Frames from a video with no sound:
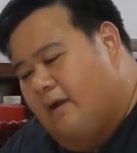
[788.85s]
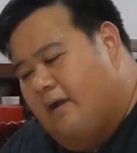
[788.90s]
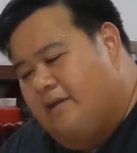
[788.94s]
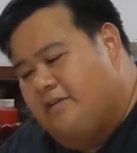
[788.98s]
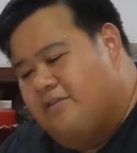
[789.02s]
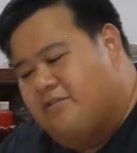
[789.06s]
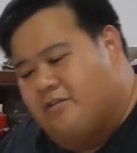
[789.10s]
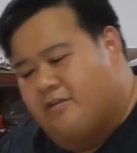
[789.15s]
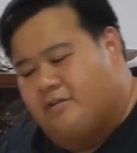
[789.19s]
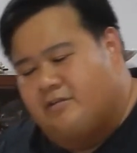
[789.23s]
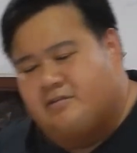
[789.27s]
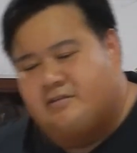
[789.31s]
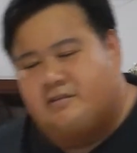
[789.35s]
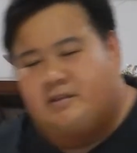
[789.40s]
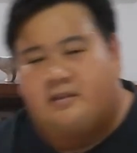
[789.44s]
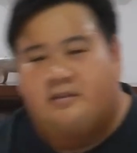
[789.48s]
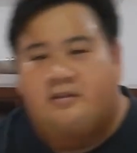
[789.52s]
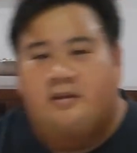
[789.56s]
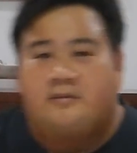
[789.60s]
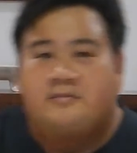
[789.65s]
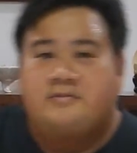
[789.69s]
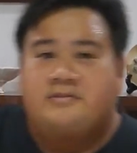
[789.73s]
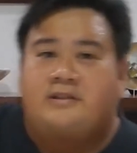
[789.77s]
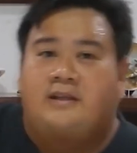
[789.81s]
I chose the
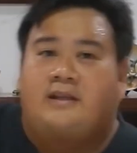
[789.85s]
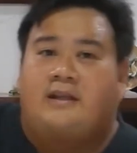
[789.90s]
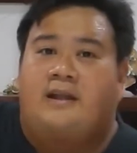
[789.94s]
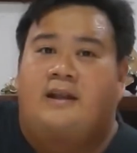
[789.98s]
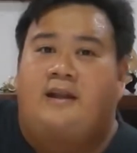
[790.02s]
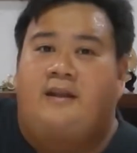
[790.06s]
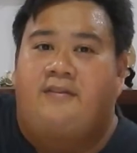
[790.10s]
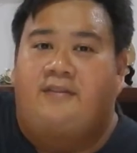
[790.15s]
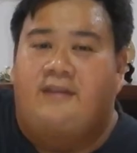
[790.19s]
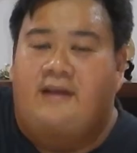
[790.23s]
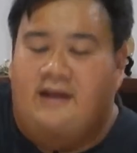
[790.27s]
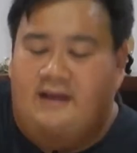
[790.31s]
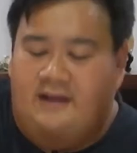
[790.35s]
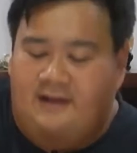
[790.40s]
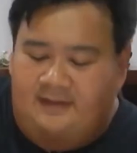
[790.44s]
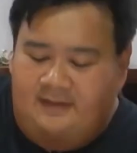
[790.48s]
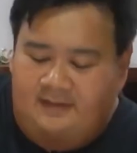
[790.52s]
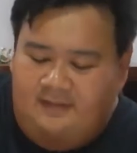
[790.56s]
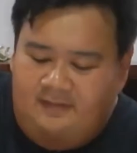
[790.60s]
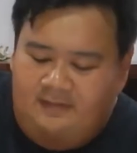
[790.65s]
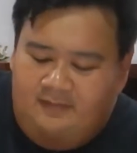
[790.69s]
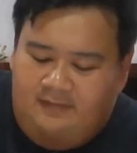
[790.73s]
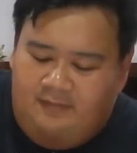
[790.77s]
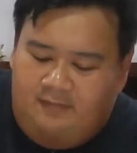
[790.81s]
drumstick and thigh.
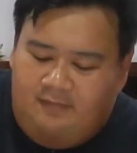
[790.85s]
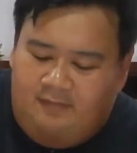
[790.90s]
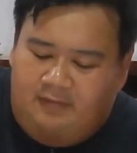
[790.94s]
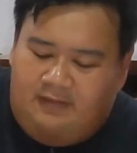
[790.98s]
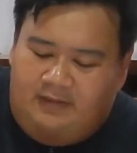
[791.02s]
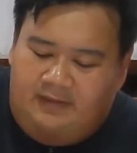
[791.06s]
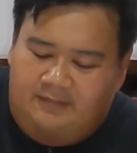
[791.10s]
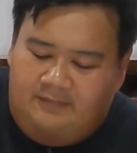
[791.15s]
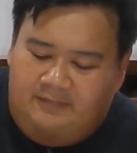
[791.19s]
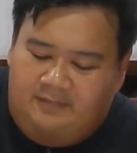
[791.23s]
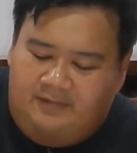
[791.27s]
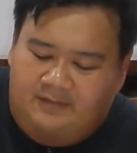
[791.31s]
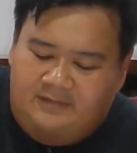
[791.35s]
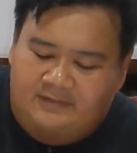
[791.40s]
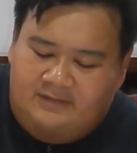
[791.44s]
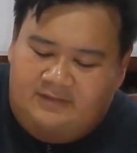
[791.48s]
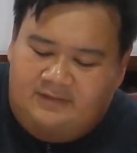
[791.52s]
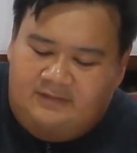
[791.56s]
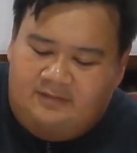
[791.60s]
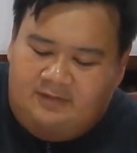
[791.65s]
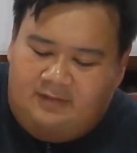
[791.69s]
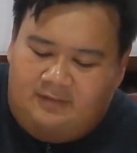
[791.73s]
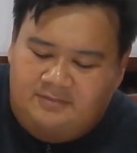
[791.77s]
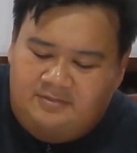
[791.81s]
Why? Because
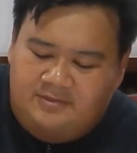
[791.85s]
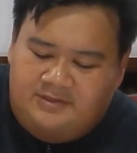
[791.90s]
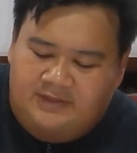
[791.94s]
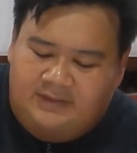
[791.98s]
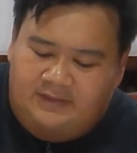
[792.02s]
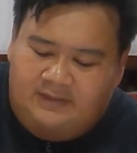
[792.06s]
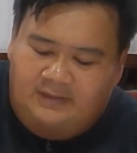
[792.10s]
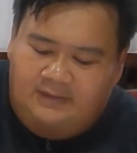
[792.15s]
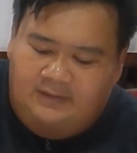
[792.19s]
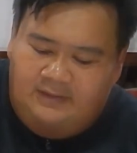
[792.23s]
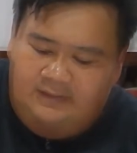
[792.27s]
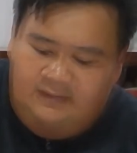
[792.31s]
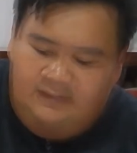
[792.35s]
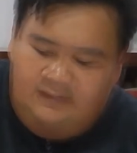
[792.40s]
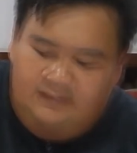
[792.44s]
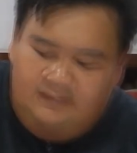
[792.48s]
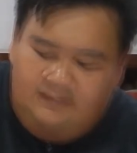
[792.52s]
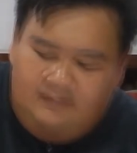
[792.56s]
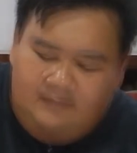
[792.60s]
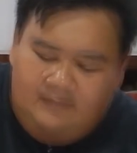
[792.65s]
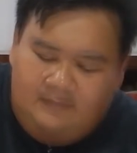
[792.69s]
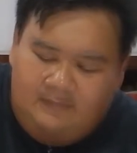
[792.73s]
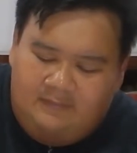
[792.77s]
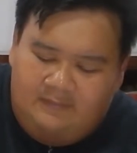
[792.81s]
the drumstick,
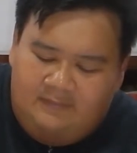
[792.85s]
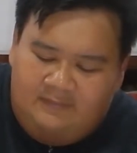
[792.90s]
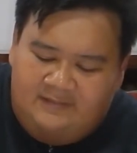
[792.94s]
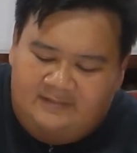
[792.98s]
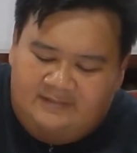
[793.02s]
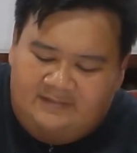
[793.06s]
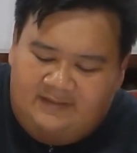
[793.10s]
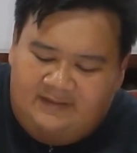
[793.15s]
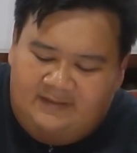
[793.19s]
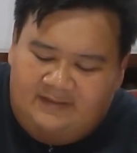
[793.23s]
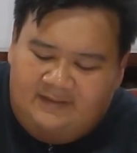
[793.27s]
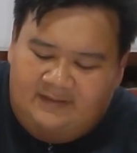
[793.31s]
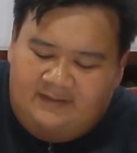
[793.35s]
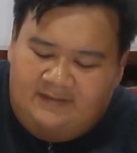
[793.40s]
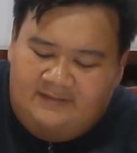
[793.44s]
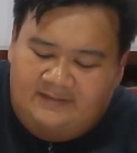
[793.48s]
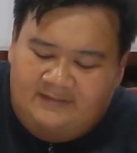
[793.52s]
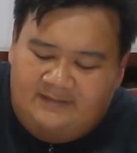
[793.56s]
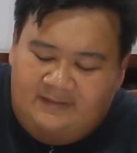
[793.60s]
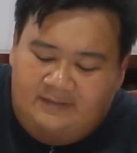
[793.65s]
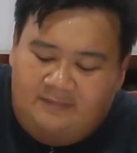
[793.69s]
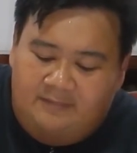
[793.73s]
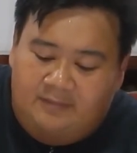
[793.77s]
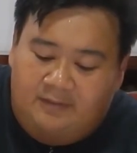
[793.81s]
the skin can
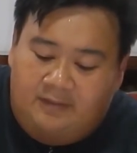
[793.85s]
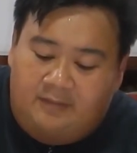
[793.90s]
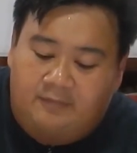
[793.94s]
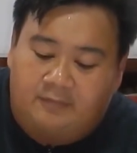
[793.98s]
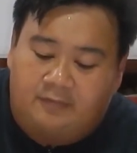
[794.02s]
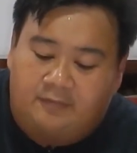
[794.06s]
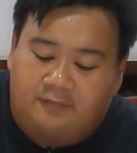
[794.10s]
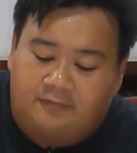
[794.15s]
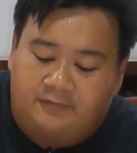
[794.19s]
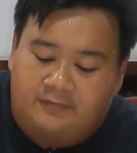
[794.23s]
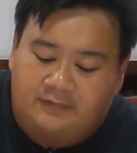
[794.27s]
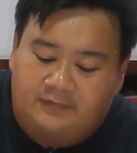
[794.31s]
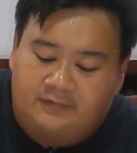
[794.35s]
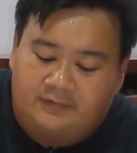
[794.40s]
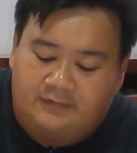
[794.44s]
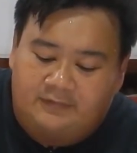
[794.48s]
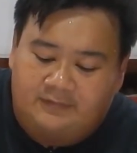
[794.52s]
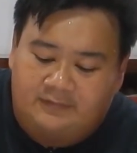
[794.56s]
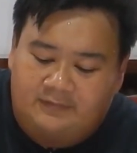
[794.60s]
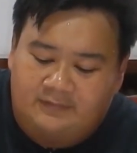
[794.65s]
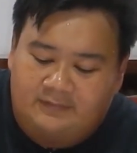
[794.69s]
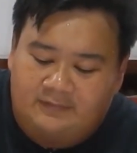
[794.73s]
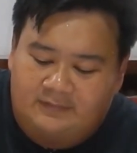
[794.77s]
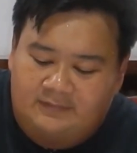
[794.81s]
easily be removed.
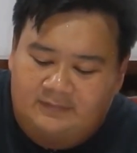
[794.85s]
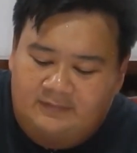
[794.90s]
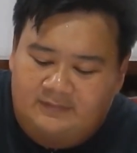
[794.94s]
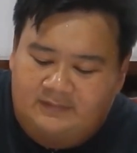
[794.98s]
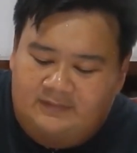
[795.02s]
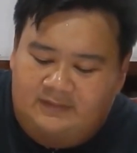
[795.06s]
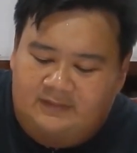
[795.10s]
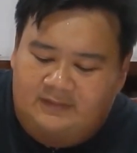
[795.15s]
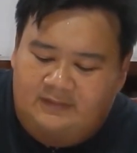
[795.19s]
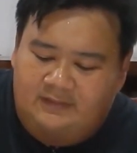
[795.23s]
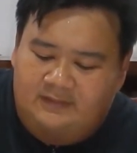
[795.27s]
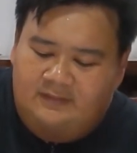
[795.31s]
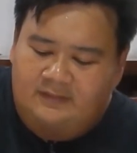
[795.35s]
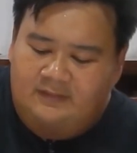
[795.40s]
See?